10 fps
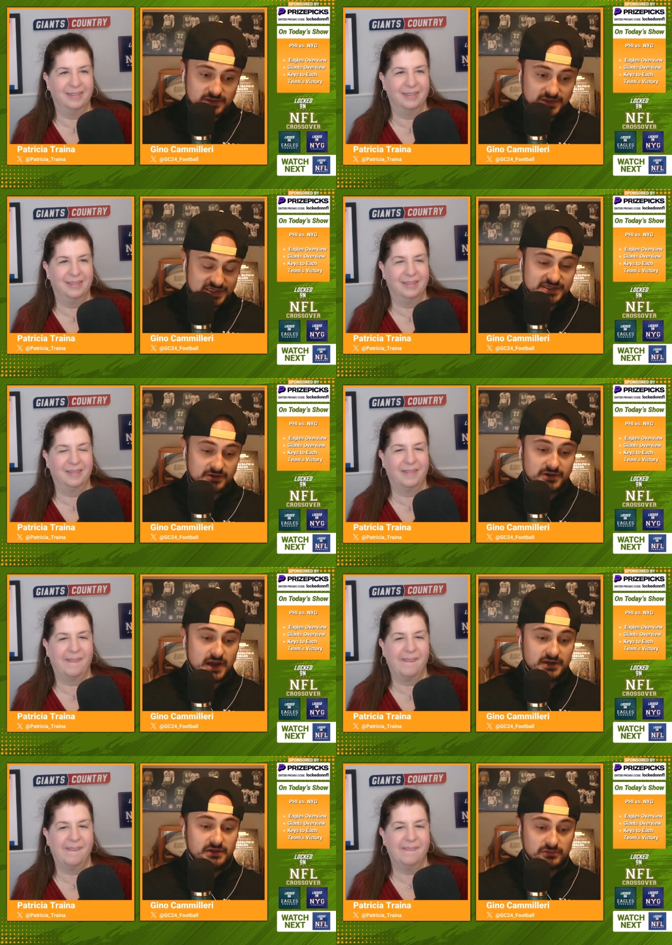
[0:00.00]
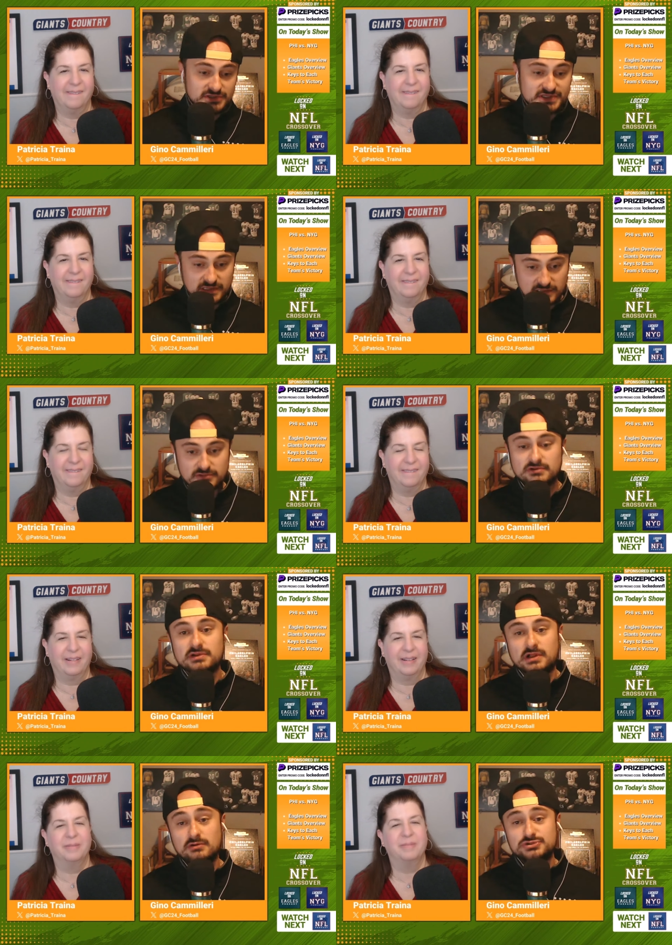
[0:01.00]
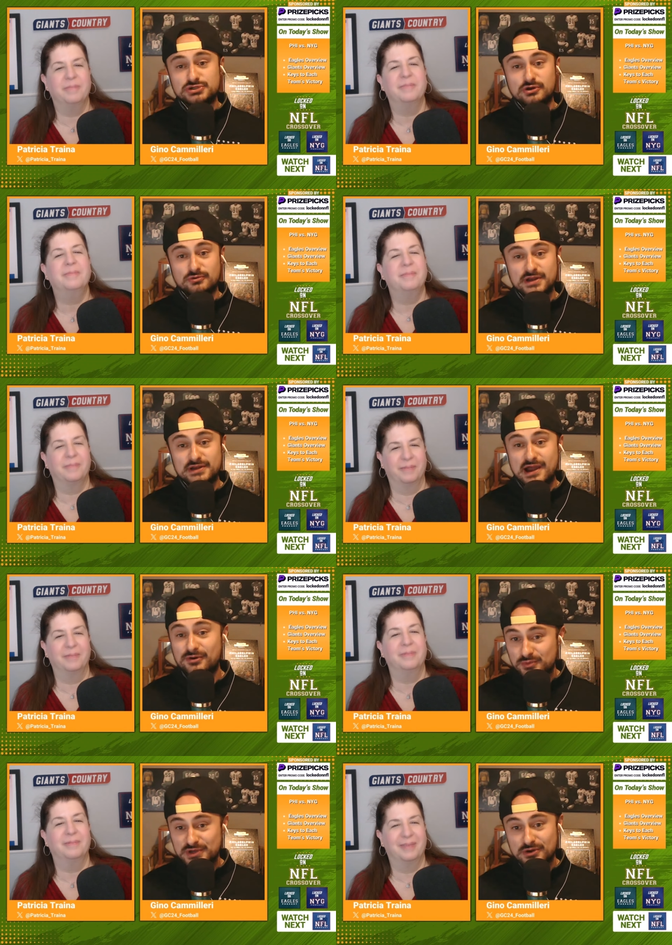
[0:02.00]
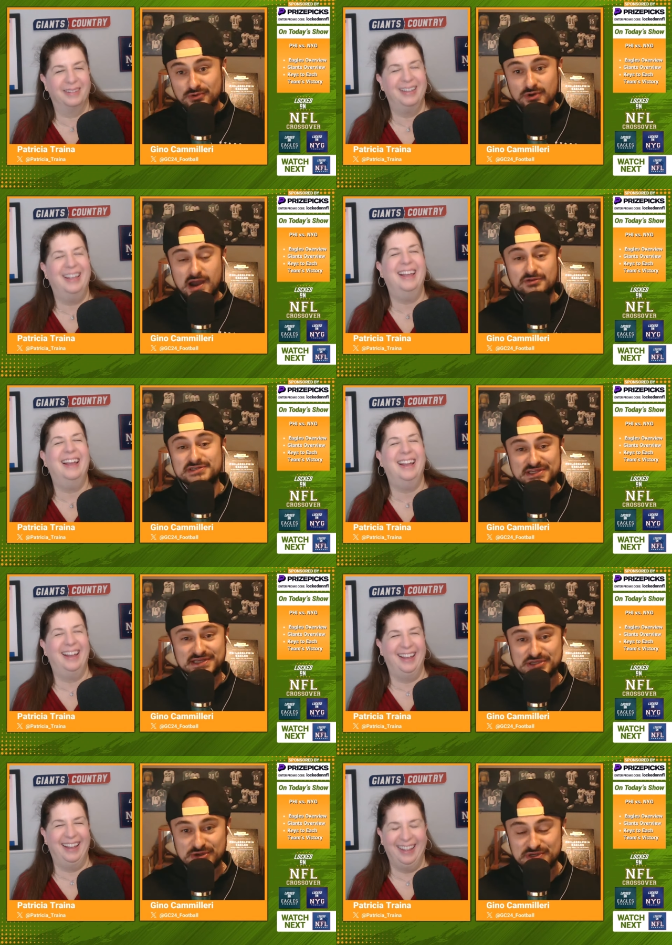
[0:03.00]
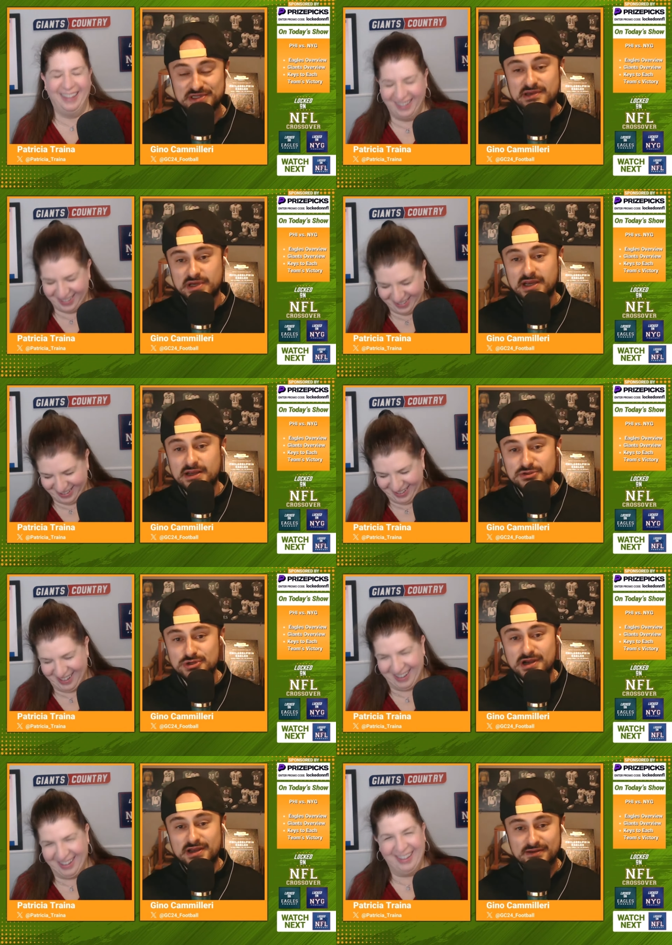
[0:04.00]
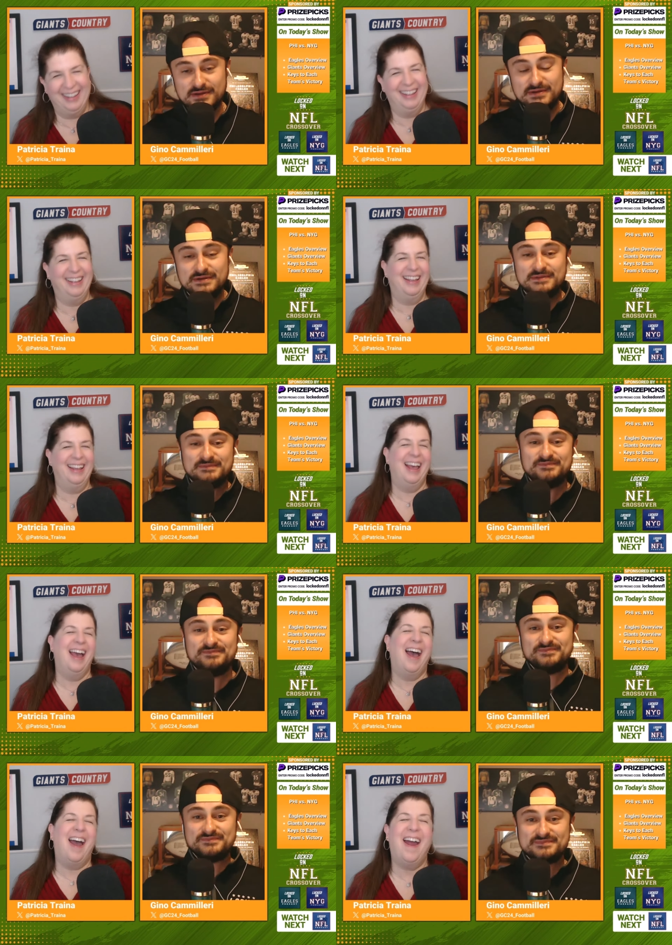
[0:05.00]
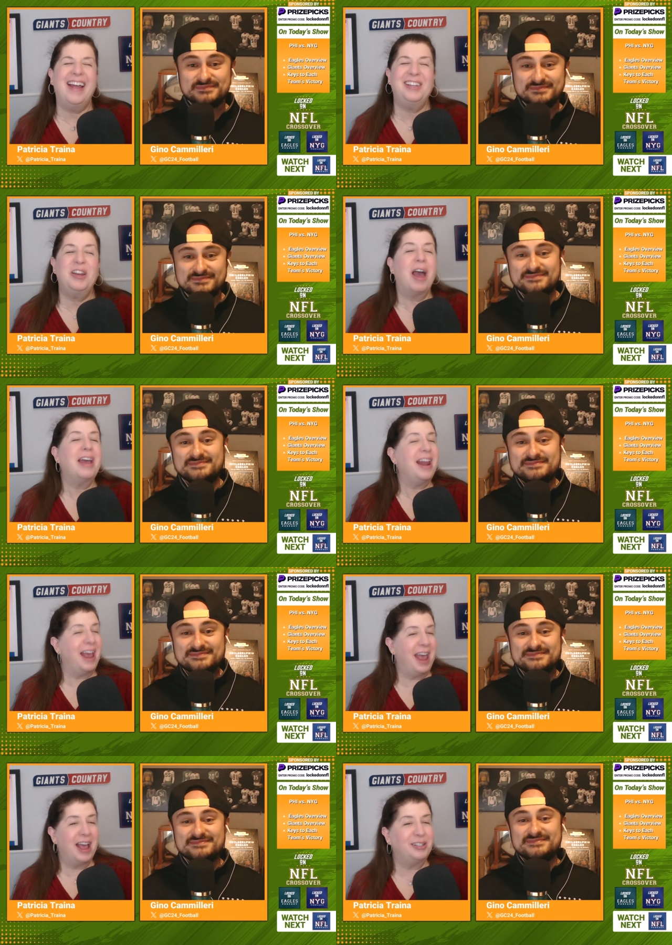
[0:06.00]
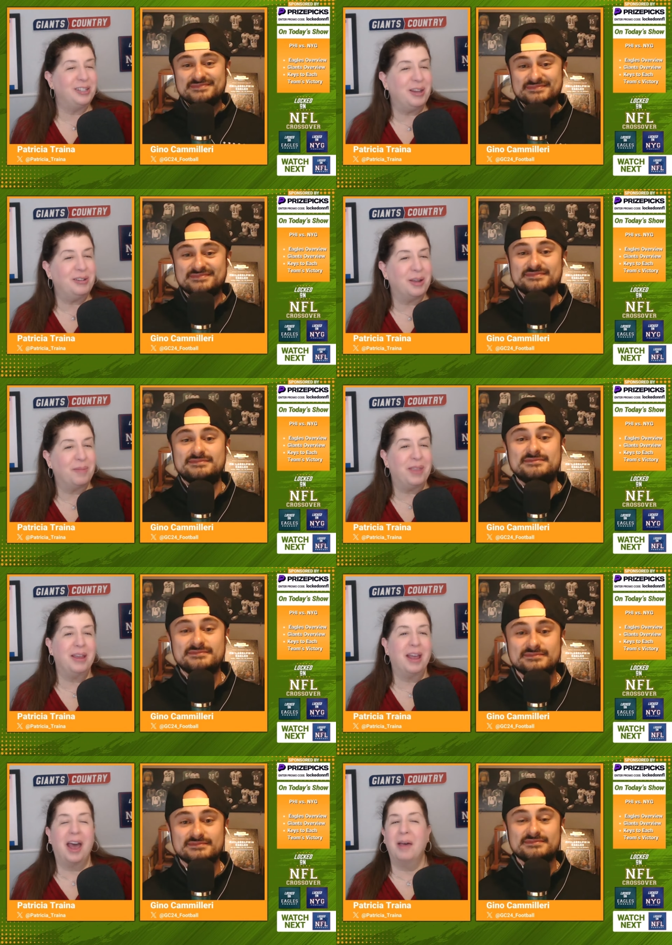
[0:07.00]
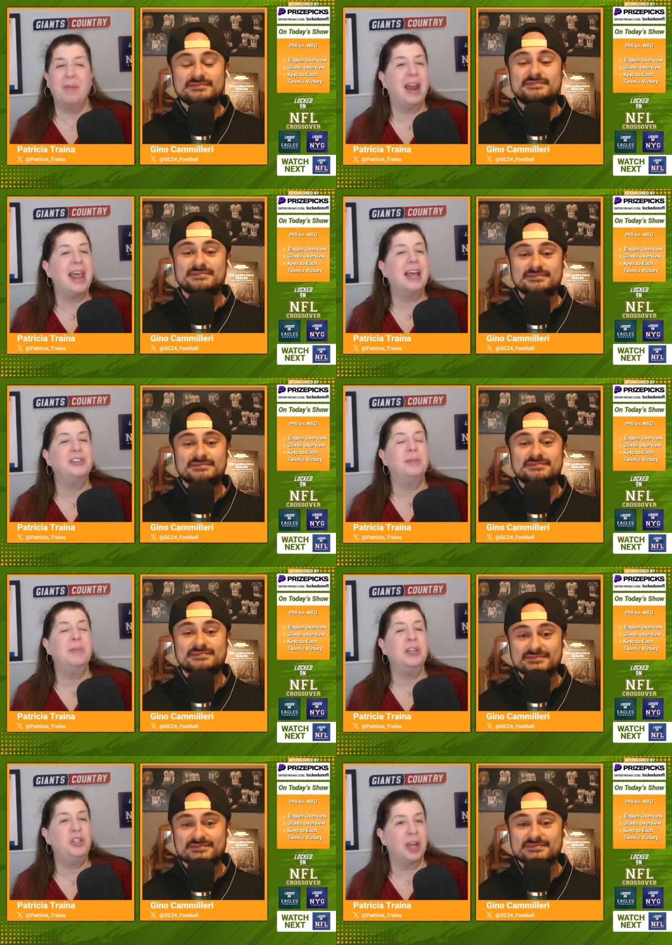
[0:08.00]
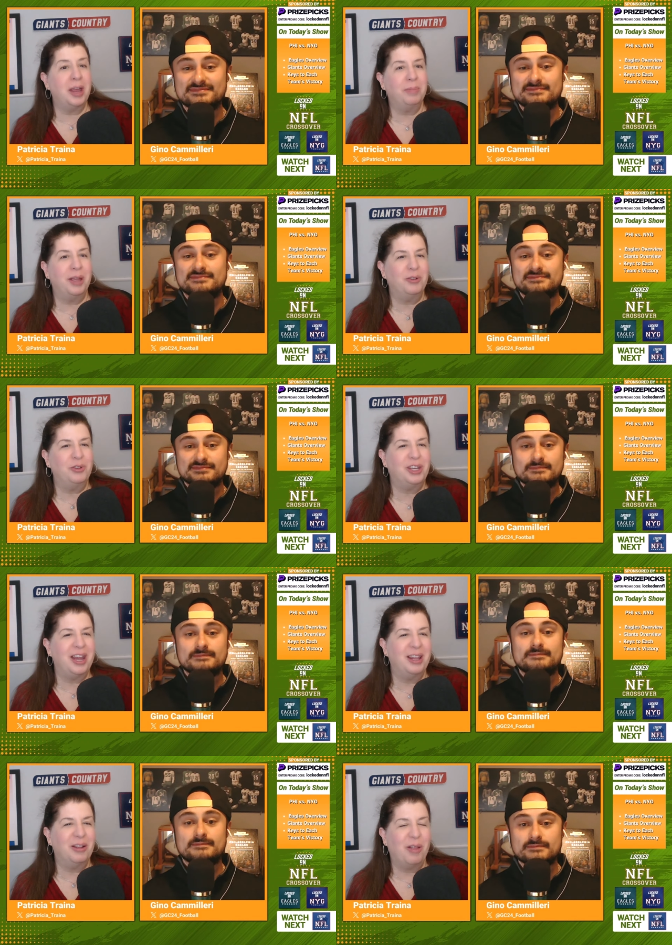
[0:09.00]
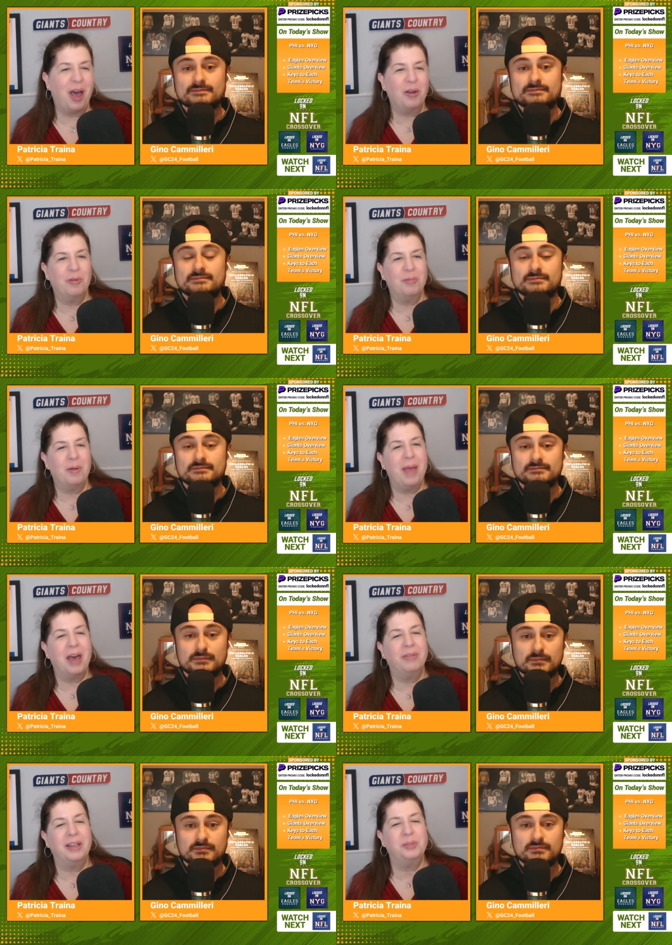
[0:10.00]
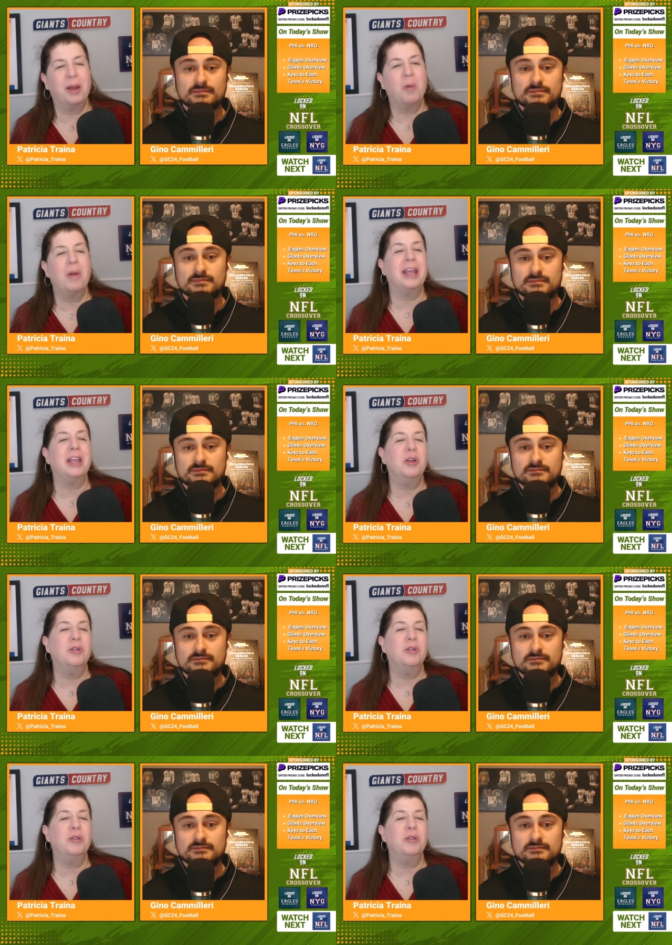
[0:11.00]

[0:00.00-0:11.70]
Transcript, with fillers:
Speaker 1: Nick Sirianni runs a literal clown show right now, and we don't know how this thing is going to get back on track.
Speaker 2: All right, you know, I got to ask you something. Um, and I asked some of the giant players today in the locker room about this, but I want to get